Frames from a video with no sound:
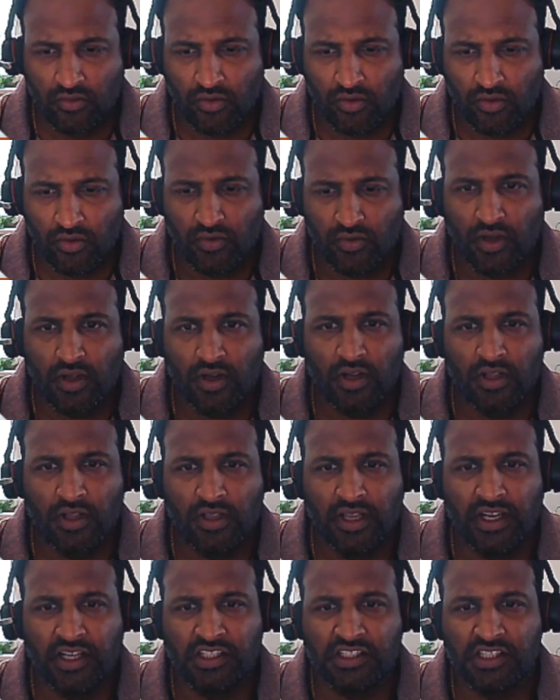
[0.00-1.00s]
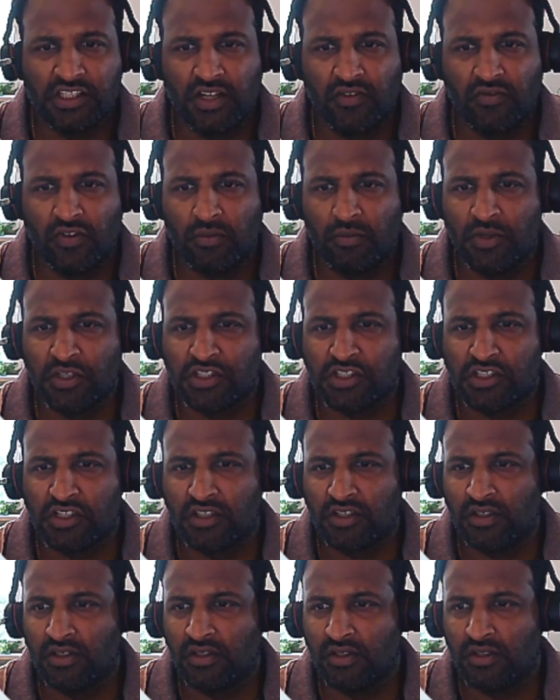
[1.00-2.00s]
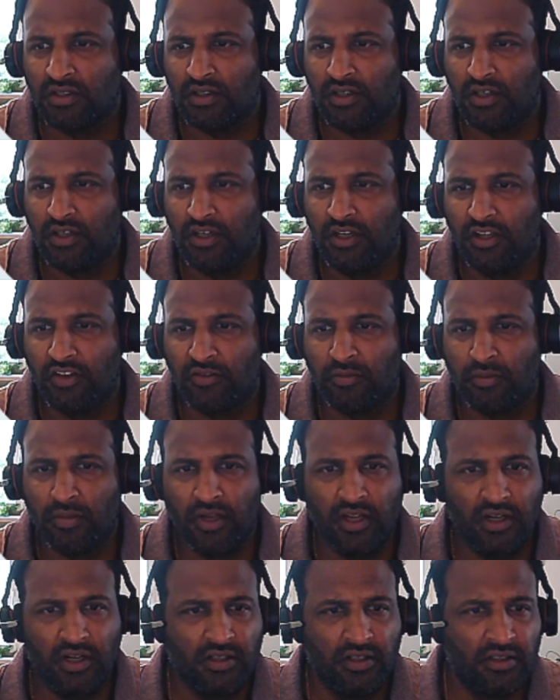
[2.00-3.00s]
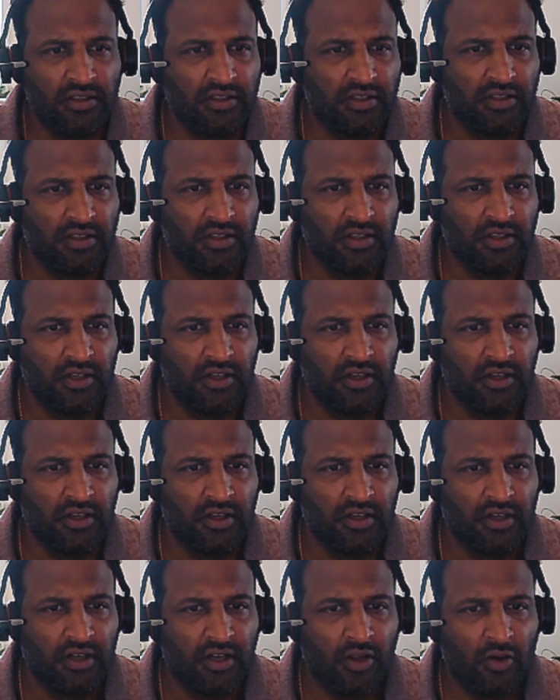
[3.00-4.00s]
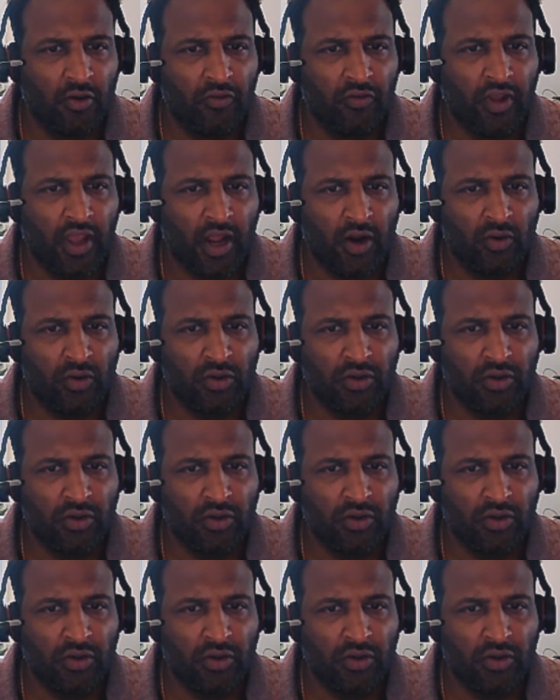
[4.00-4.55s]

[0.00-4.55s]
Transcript: far the history information displayed. Now we have to